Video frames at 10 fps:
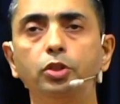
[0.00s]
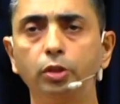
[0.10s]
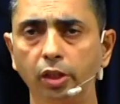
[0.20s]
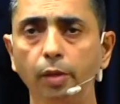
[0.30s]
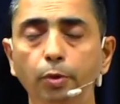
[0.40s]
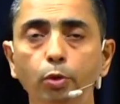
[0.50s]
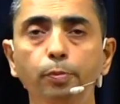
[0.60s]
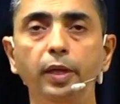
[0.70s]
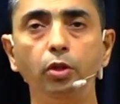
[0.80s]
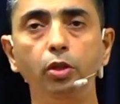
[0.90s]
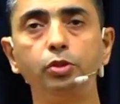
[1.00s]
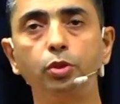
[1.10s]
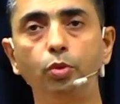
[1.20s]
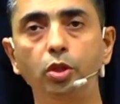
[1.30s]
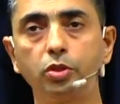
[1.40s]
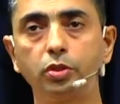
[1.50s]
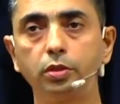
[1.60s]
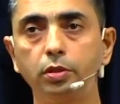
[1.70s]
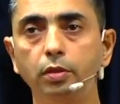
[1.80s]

So Srila Prabhupada also was